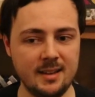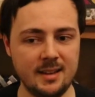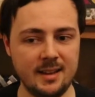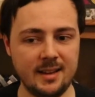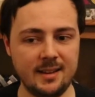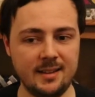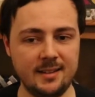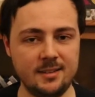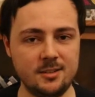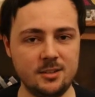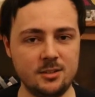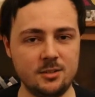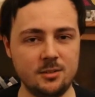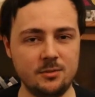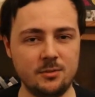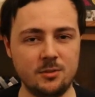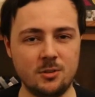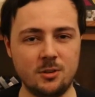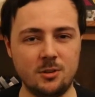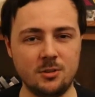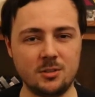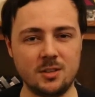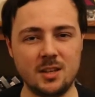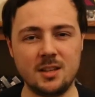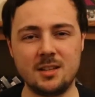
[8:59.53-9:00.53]
And he just, of
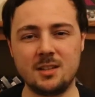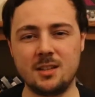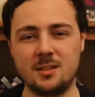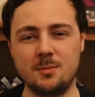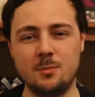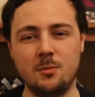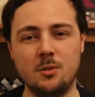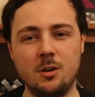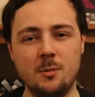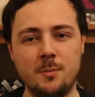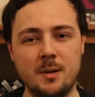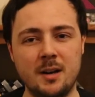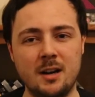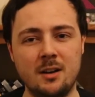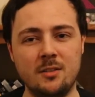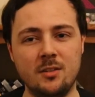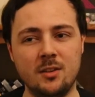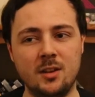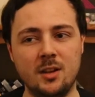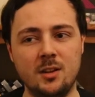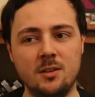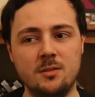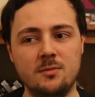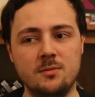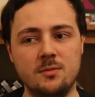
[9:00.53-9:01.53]
course, it's more about the
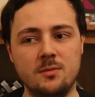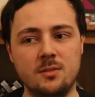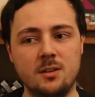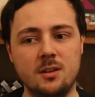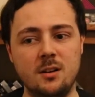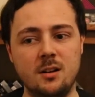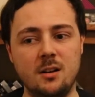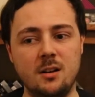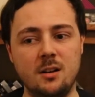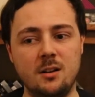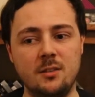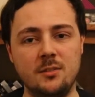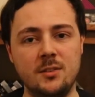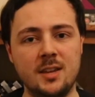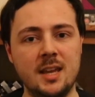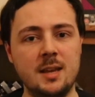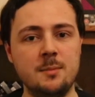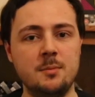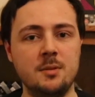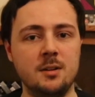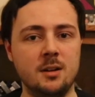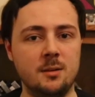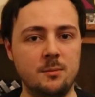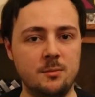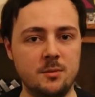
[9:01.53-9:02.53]
kind of
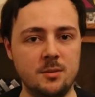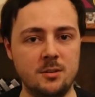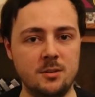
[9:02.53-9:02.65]
keeping up,